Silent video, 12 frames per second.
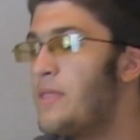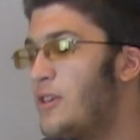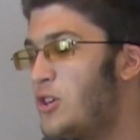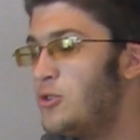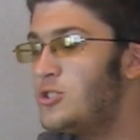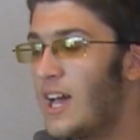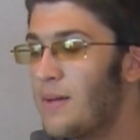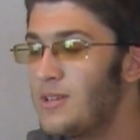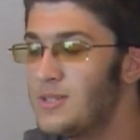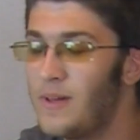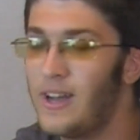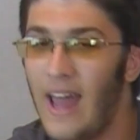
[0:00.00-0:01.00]
Hugh Jackman has
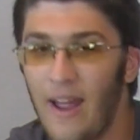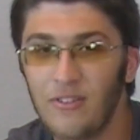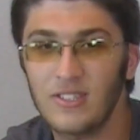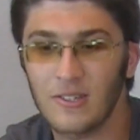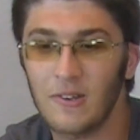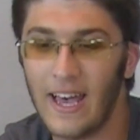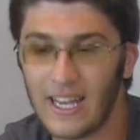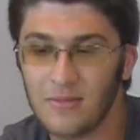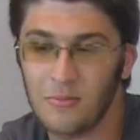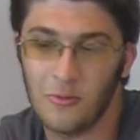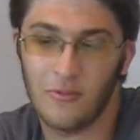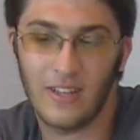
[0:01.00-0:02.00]
been in every single X-Men
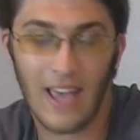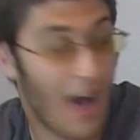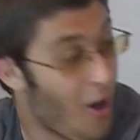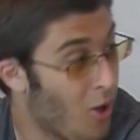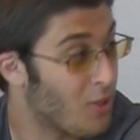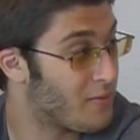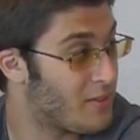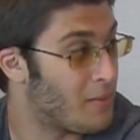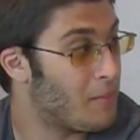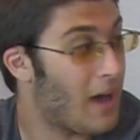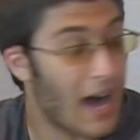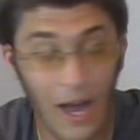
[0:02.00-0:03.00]
movie. All of them.
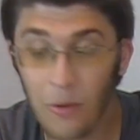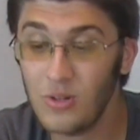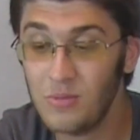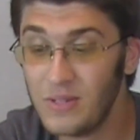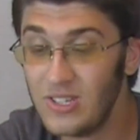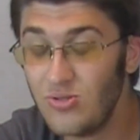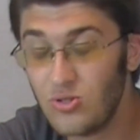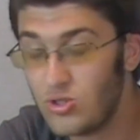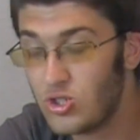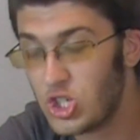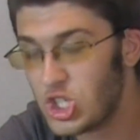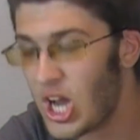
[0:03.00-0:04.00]
I would be
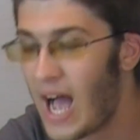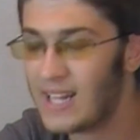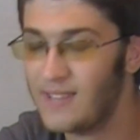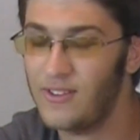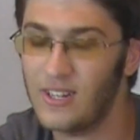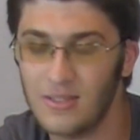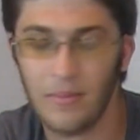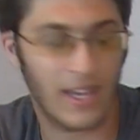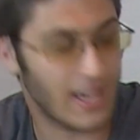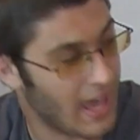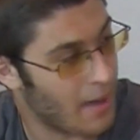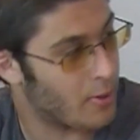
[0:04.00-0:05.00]
shocked if he doesn't make a
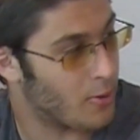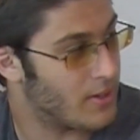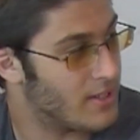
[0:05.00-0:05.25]
cameo in